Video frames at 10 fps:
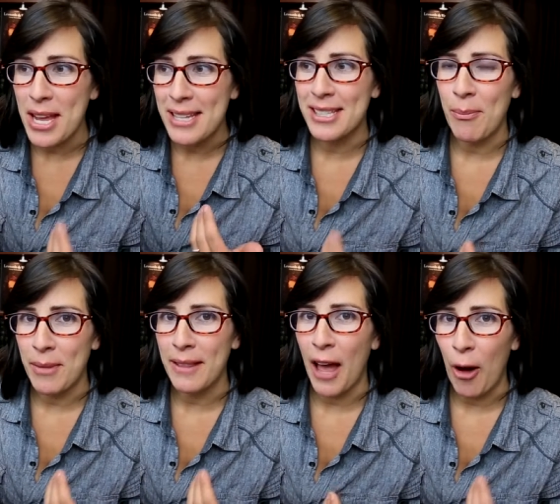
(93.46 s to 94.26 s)
be
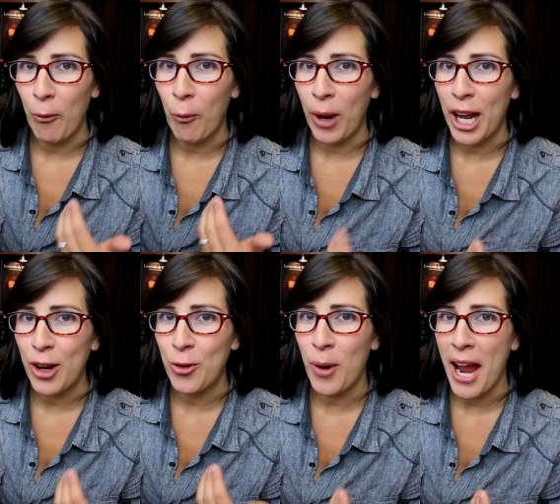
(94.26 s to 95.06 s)
something that
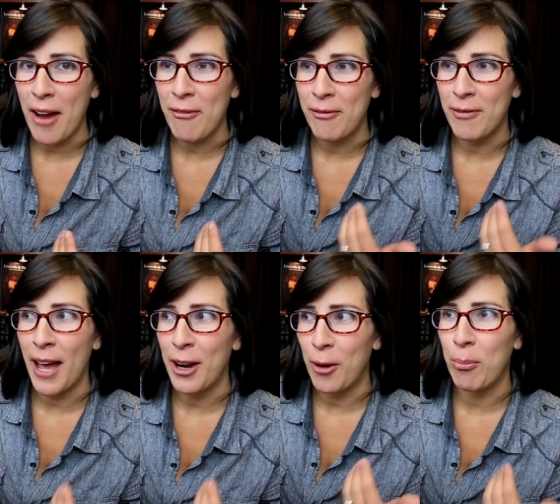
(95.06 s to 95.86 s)
we crave,
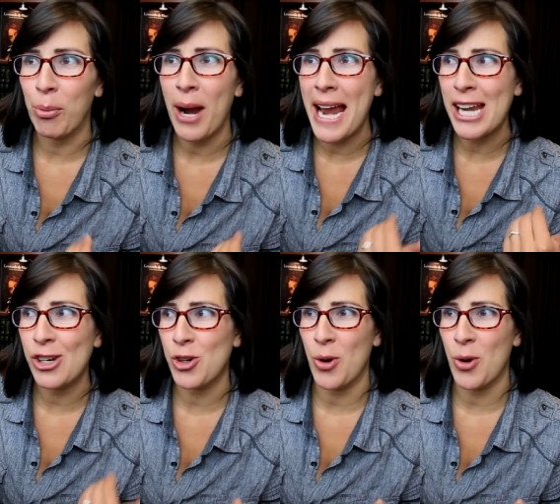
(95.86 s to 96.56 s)
that our brain